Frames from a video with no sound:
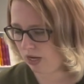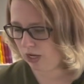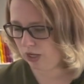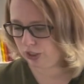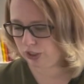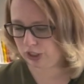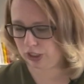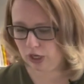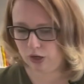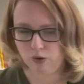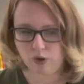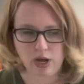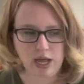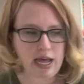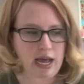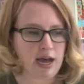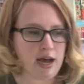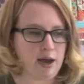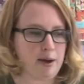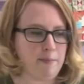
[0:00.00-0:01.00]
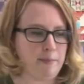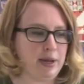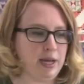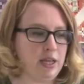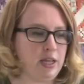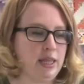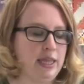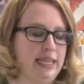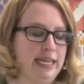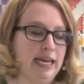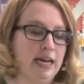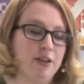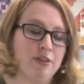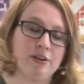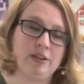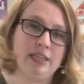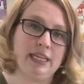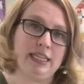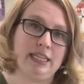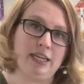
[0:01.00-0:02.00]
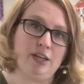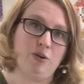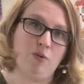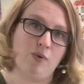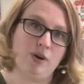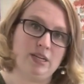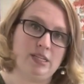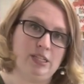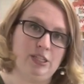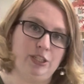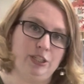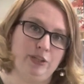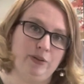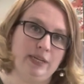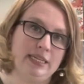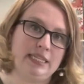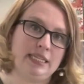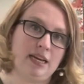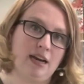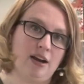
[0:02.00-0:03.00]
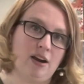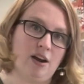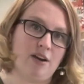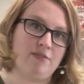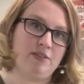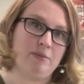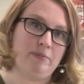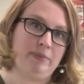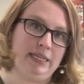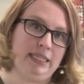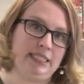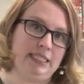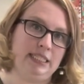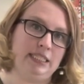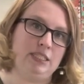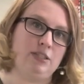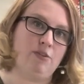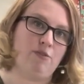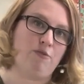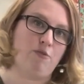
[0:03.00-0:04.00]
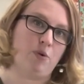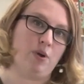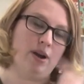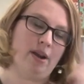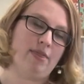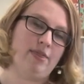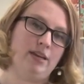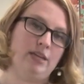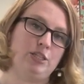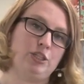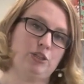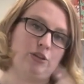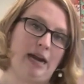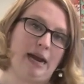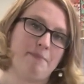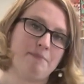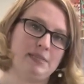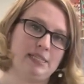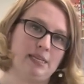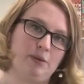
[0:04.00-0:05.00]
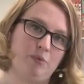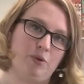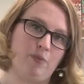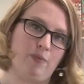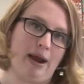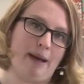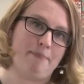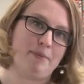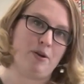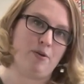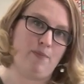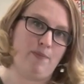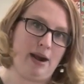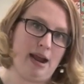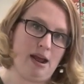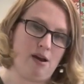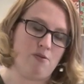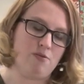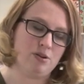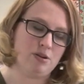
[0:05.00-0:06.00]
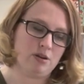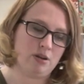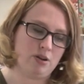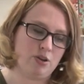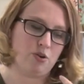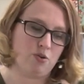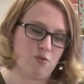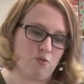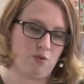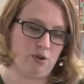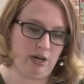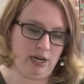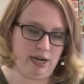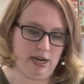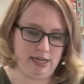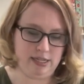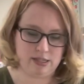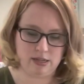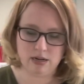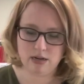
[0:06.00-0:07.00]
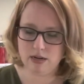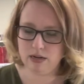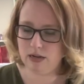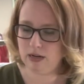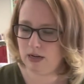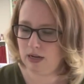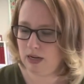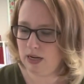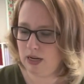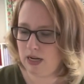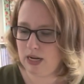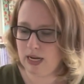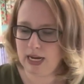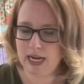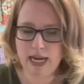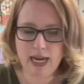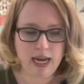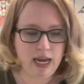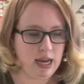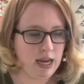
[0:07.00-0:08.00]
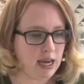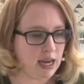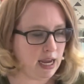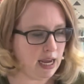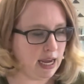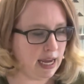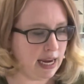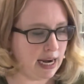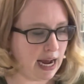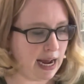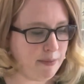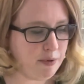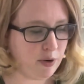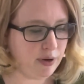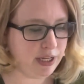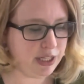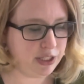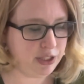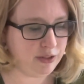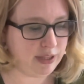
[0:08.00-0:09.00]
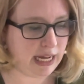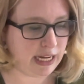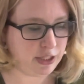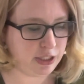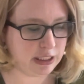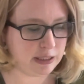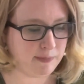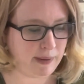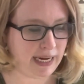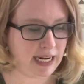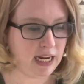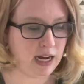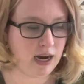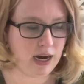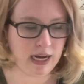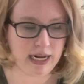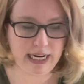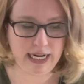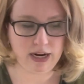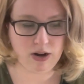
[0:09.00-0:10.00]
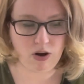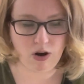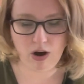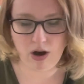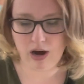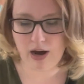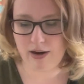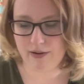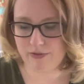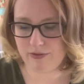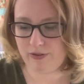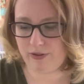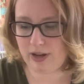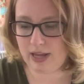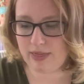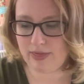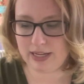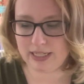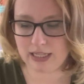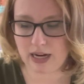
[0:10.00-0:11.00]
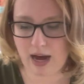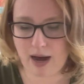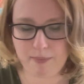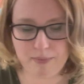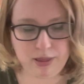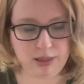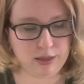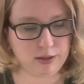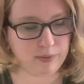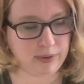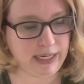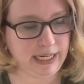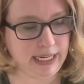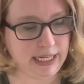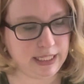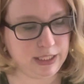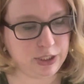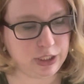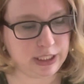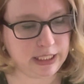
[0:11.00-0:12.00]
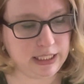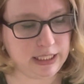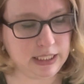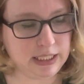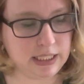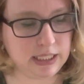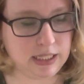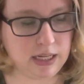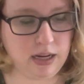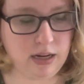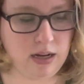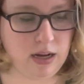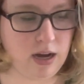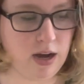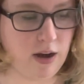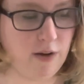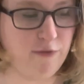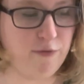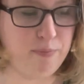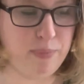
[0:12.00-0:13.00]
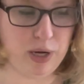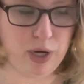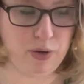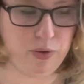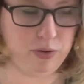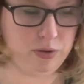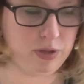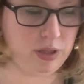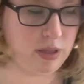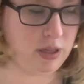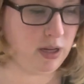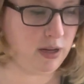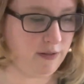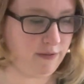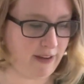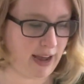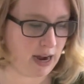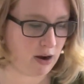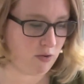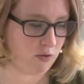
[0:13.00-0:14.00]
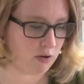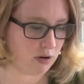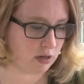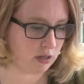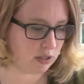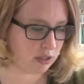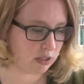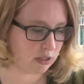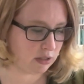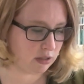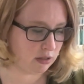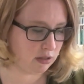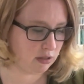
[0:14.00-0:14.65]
So the other thing that you'll want to do is cut off the pieces for the straps that will wrap around your organizer. And I'm going to do that just by cutting off the top 3 inches of both fat quarters.